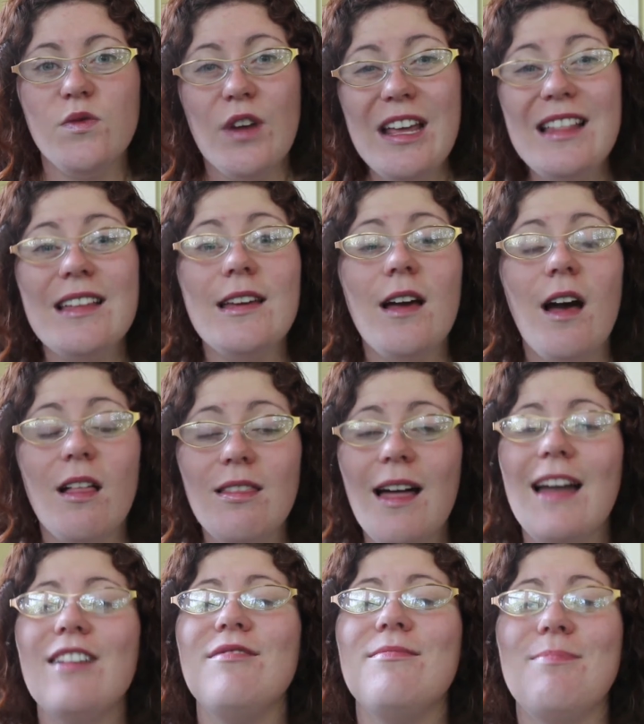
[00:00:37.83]
frankly, a
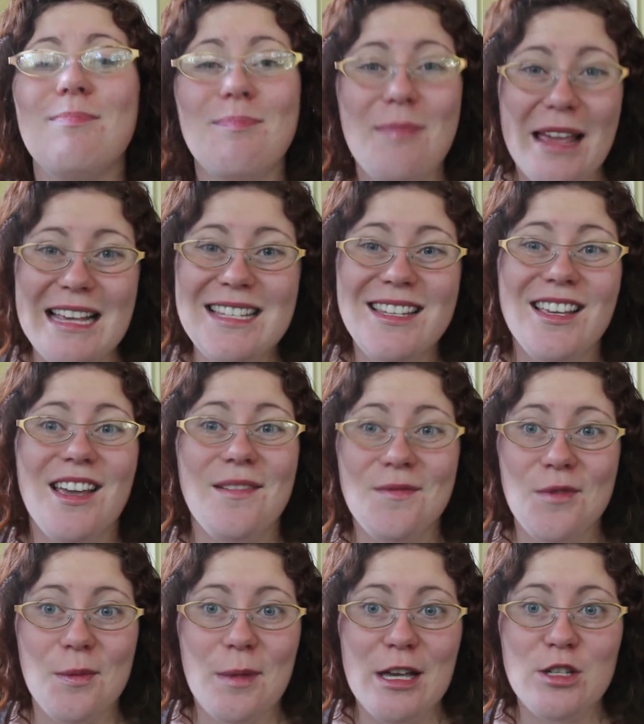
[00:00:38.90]
lot of basic
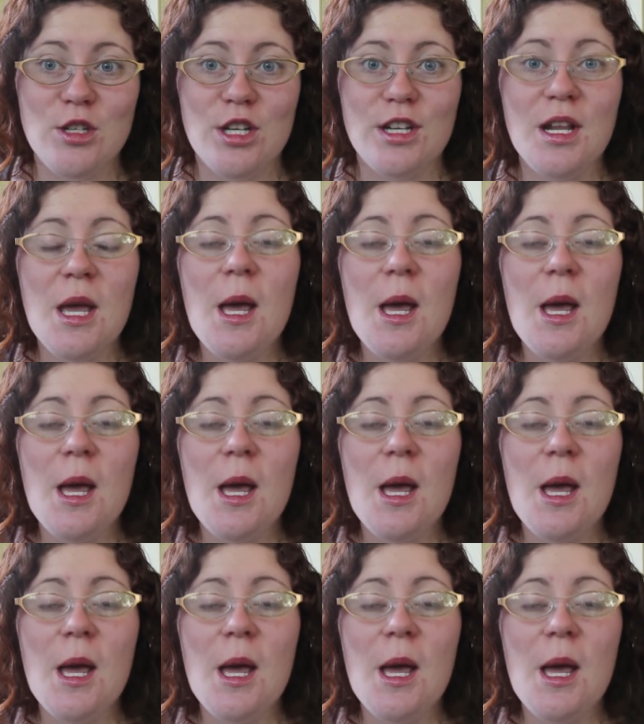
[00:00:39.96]
information